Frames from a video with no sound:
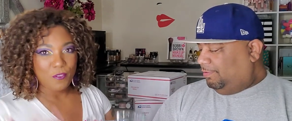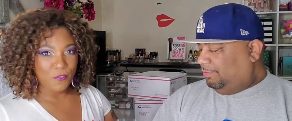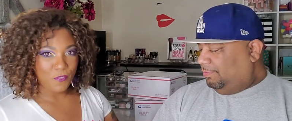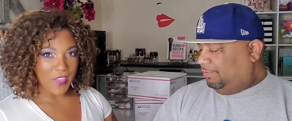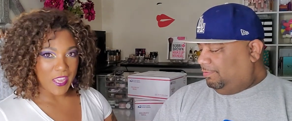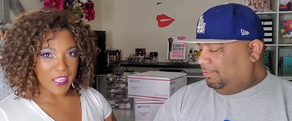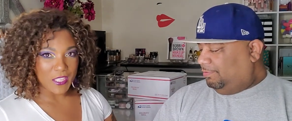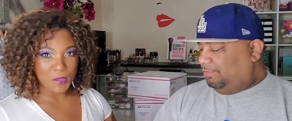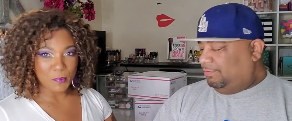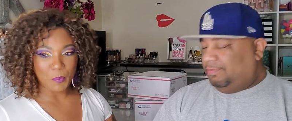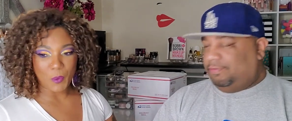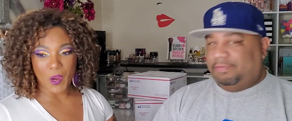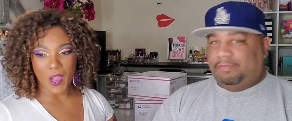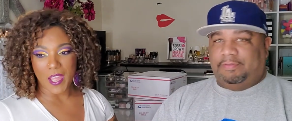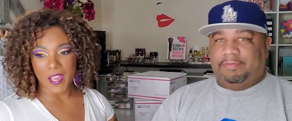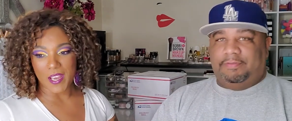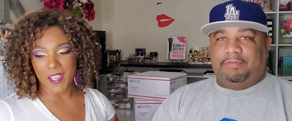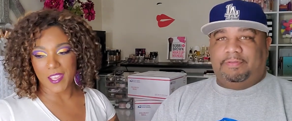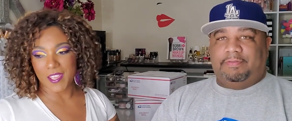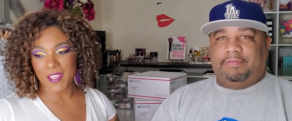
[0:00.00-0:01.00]
Speaker 1: face
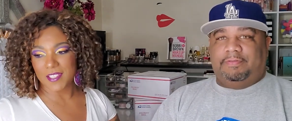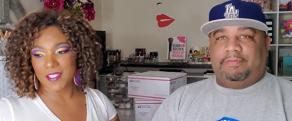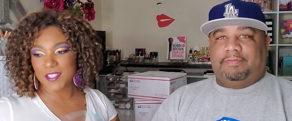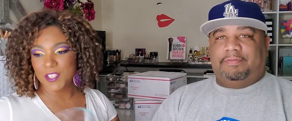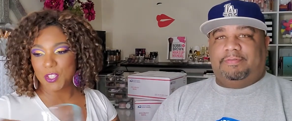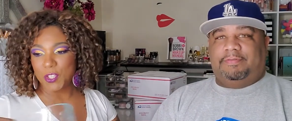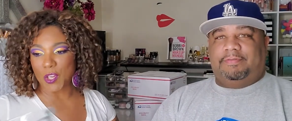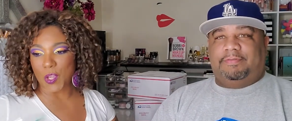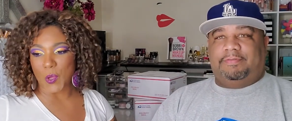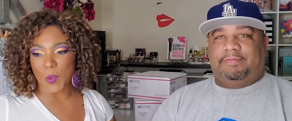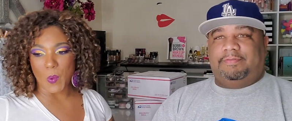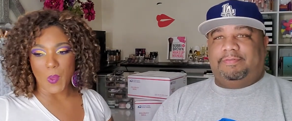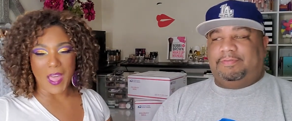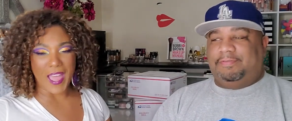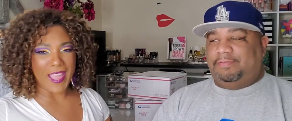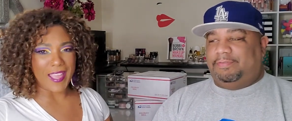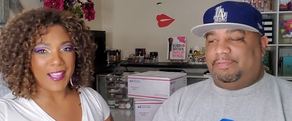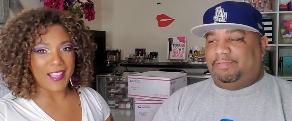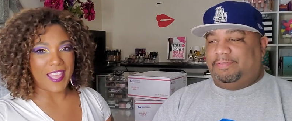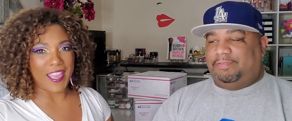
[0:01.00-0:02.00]
products, you know,
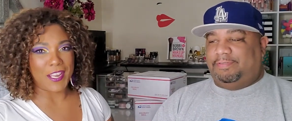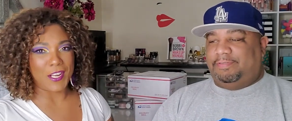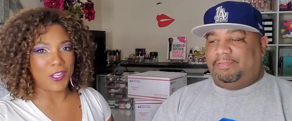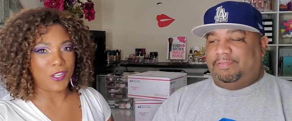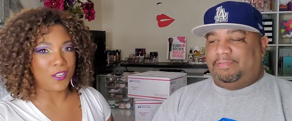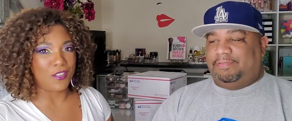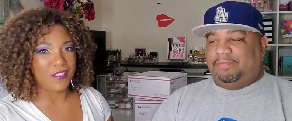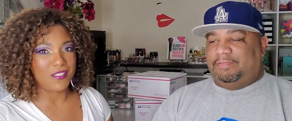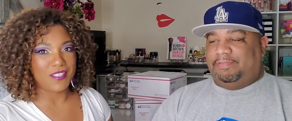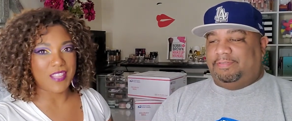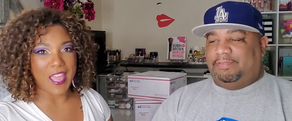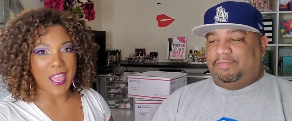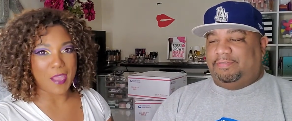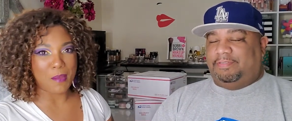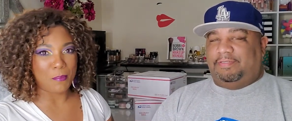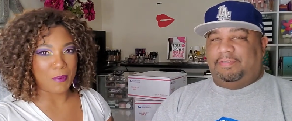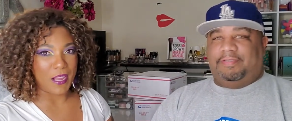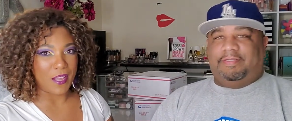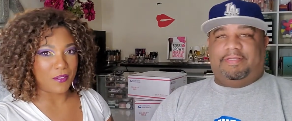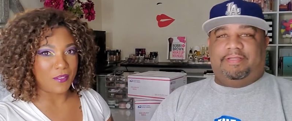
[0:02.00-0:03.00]
eyeliners,
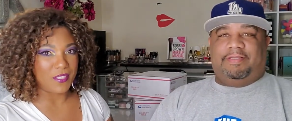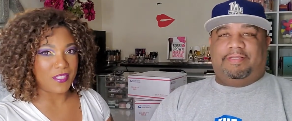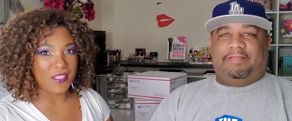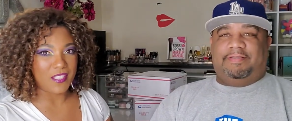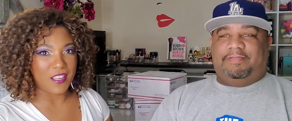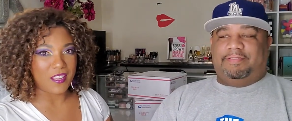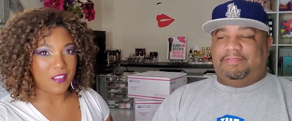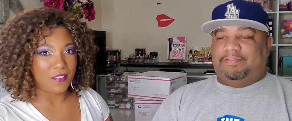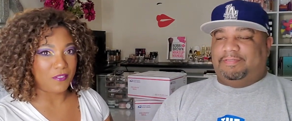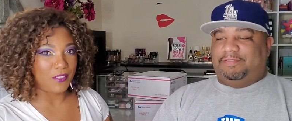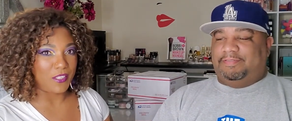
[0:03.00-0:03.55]
eyebrow stuff,